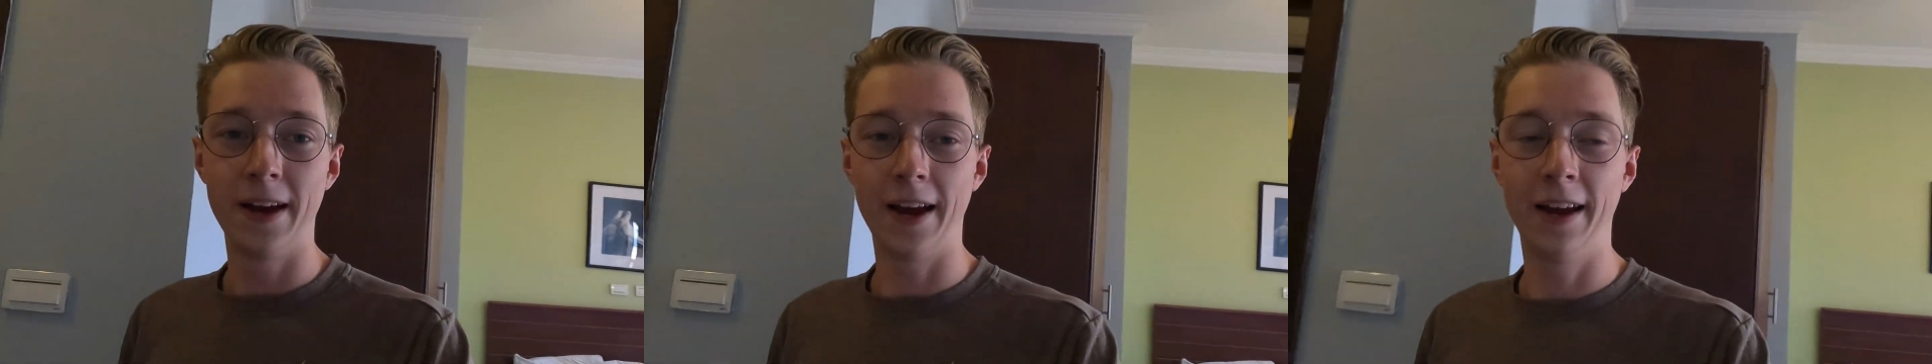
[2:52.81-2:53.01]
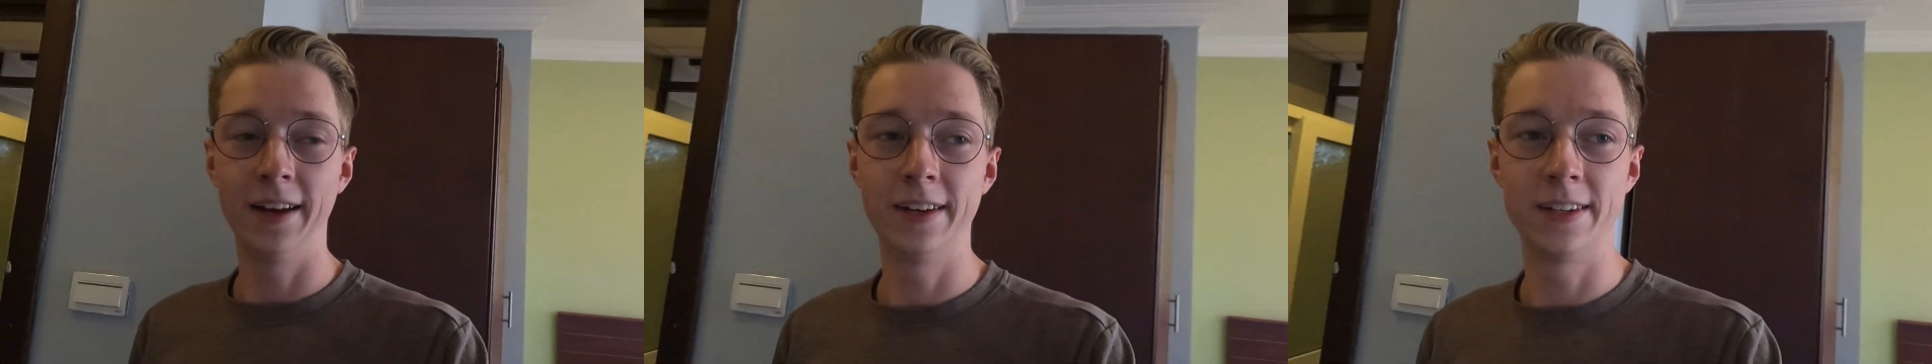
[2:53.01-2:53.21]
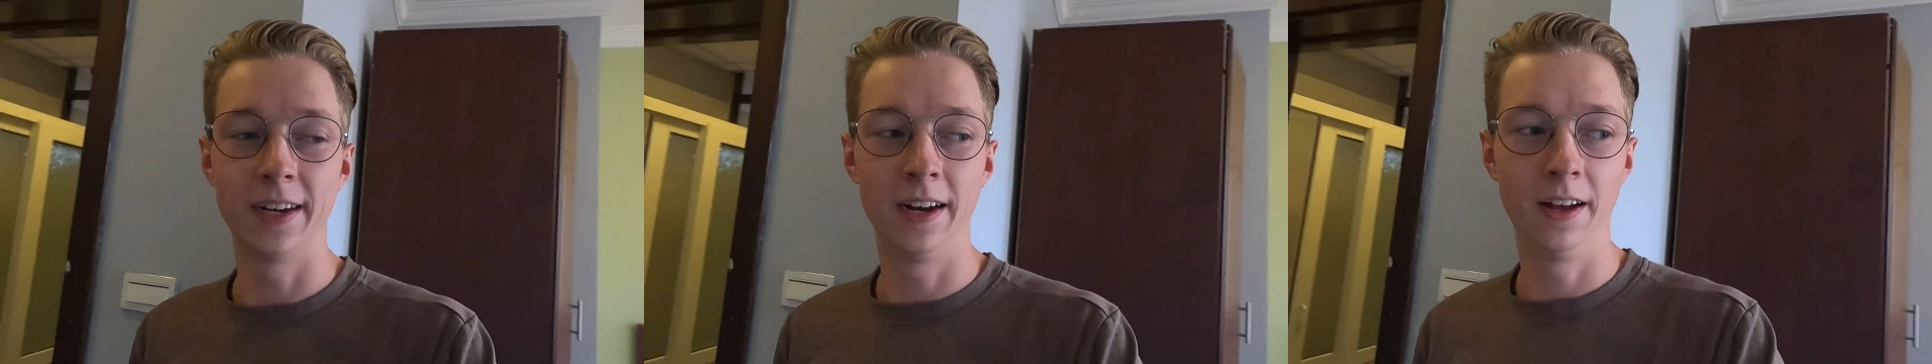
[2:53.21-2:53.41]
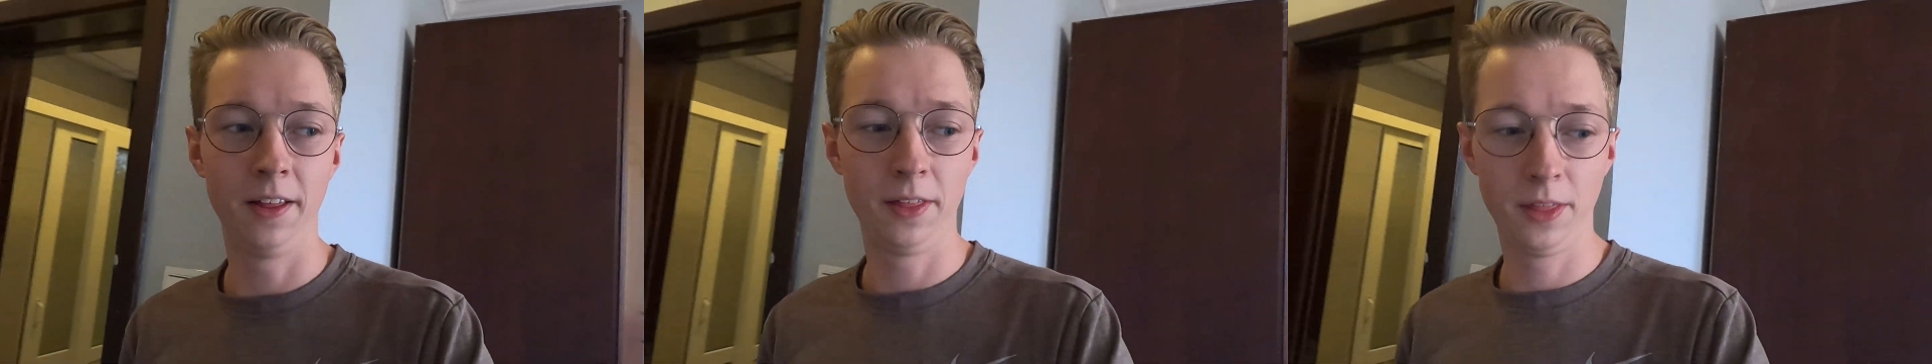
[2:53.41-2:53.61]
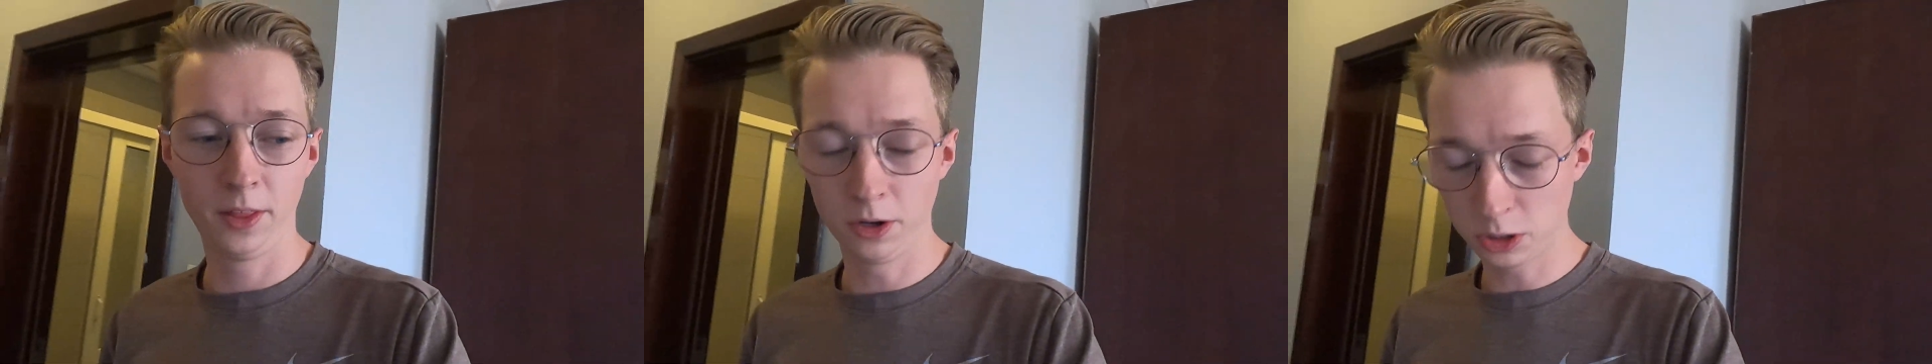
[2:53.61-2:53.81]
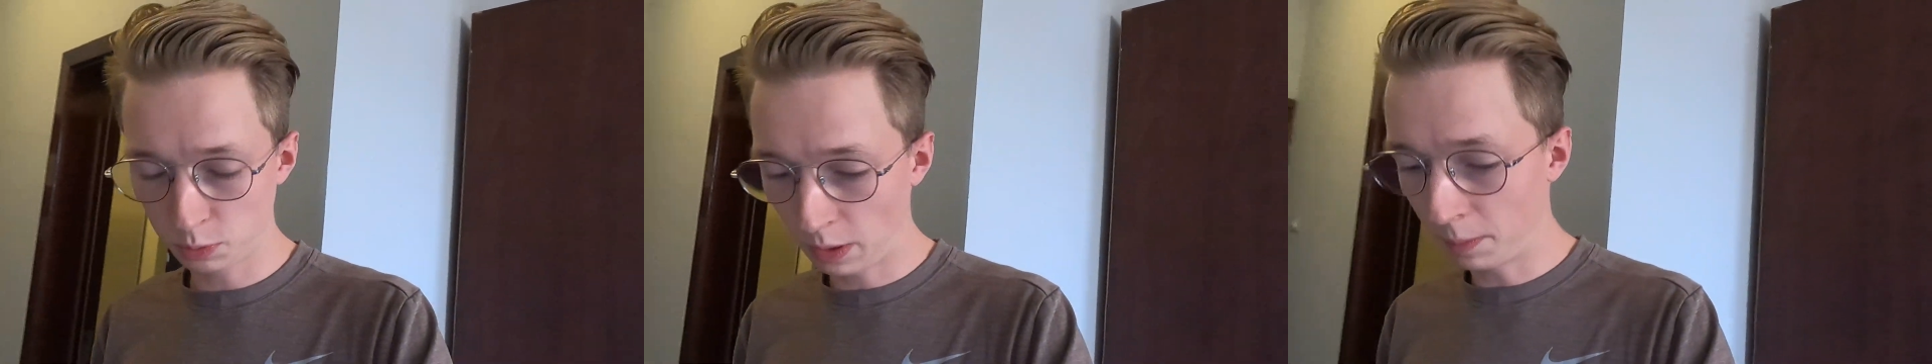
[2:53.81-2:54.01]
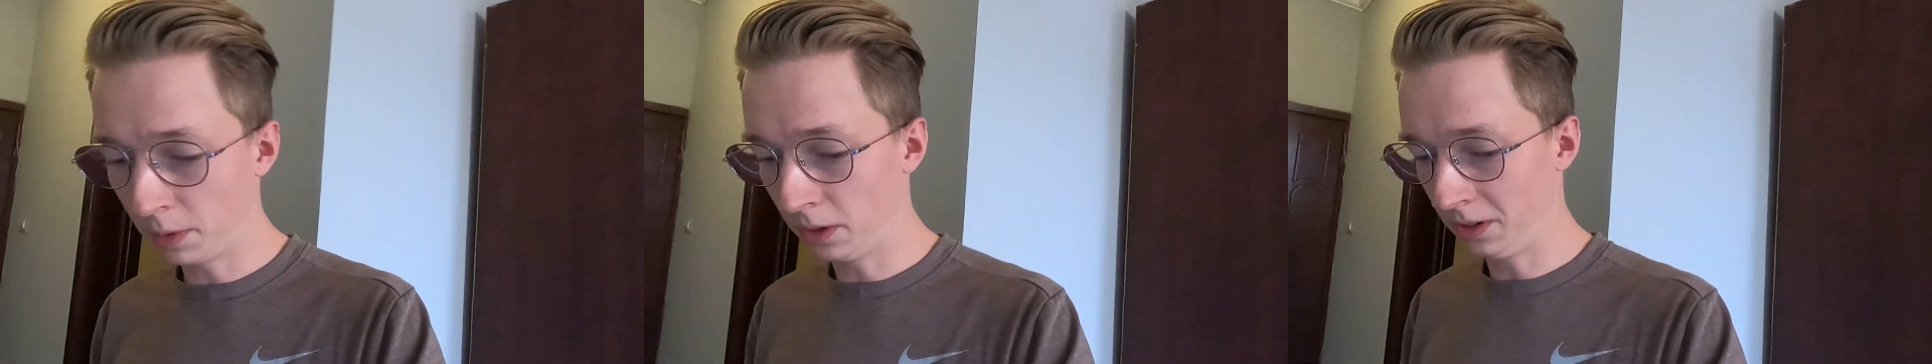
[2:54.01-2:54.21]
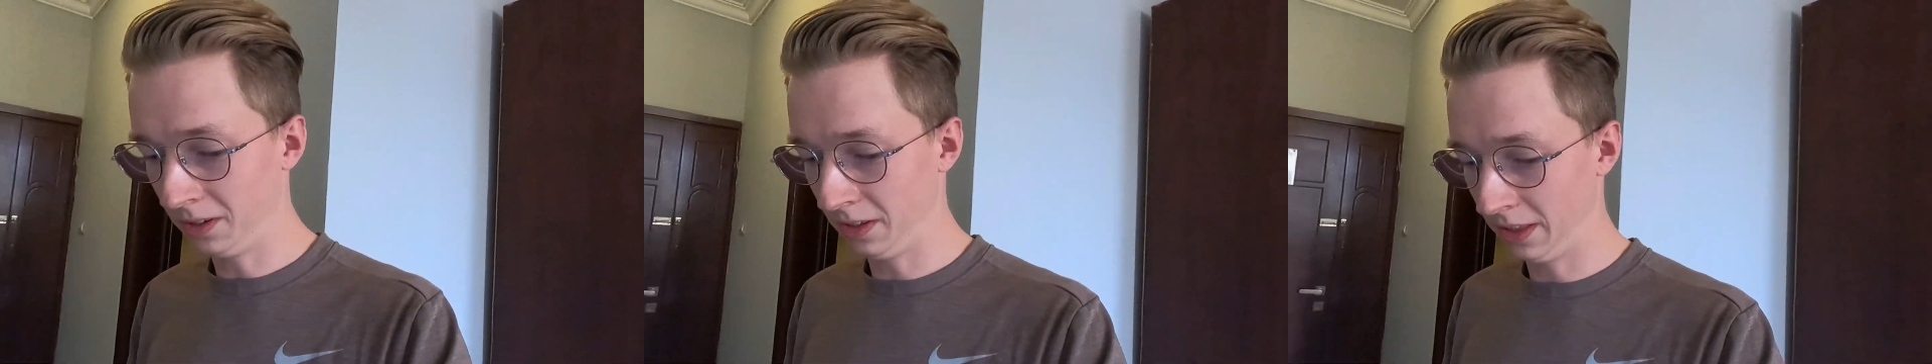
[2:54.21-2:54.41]
and those
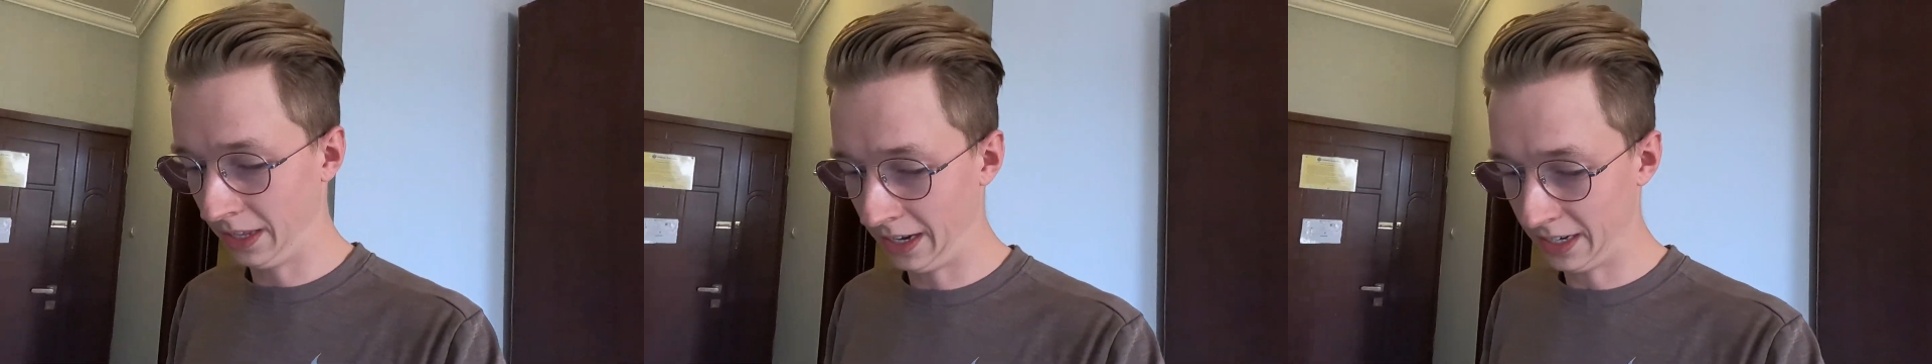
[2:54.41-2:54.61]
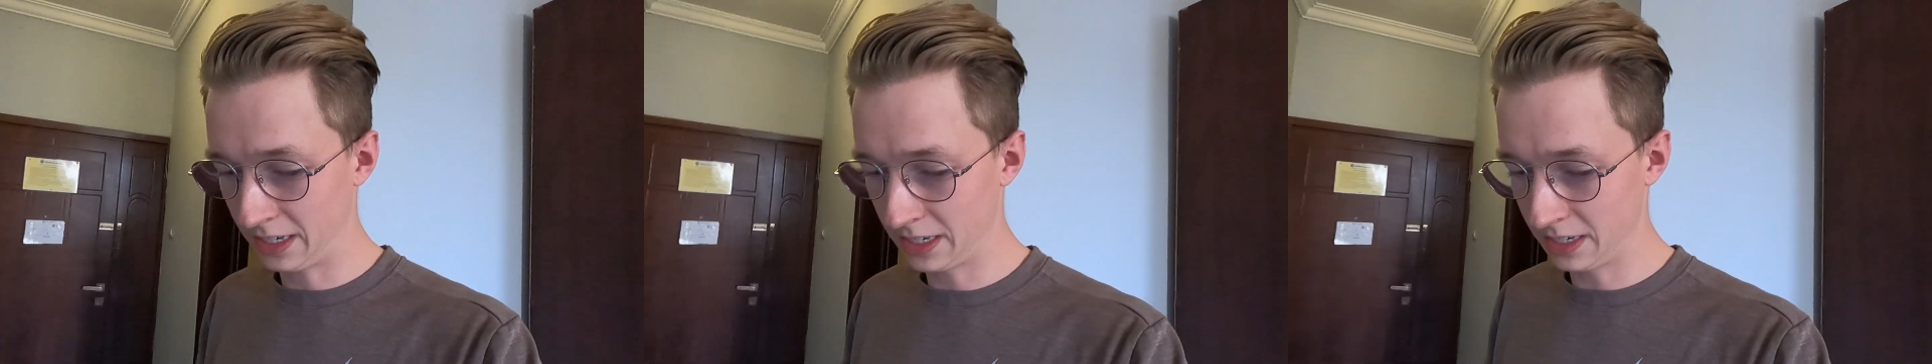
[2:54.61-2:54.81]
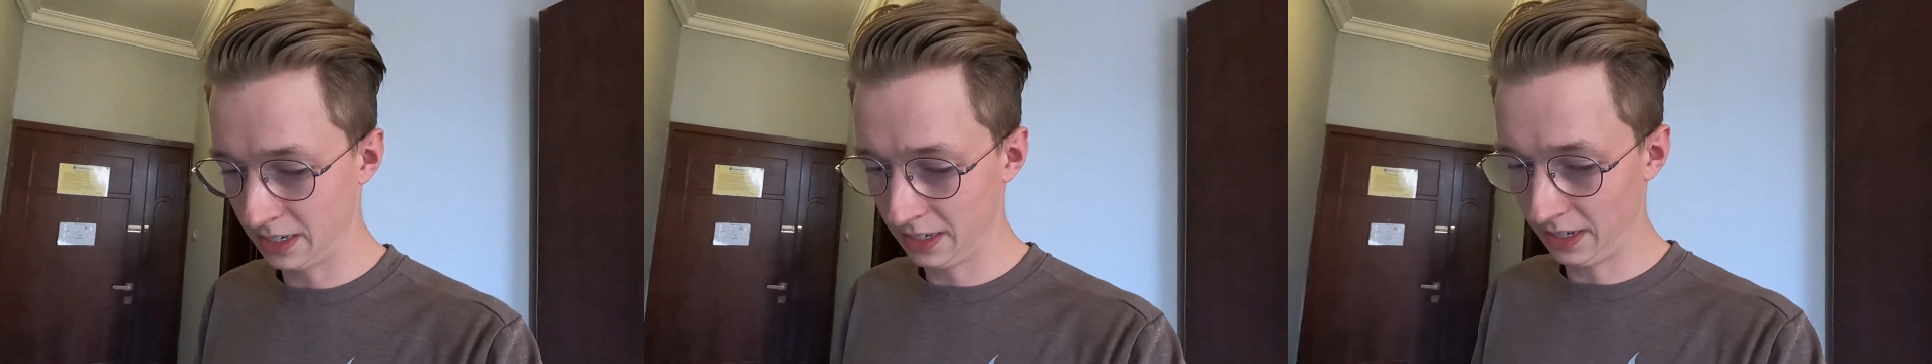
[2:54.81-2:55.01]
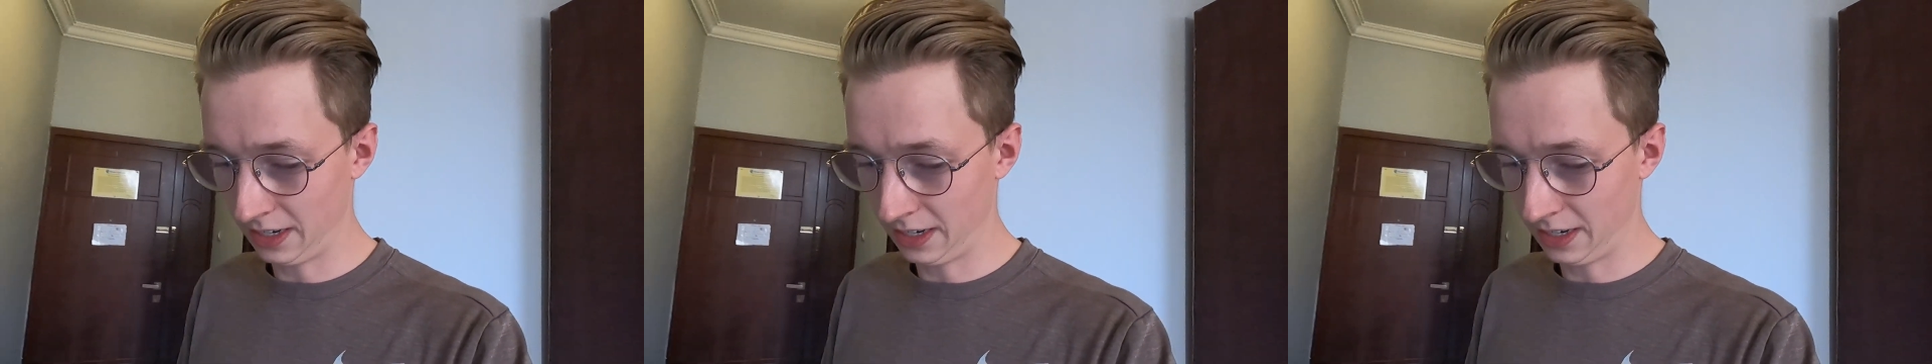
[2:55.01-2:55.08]
people that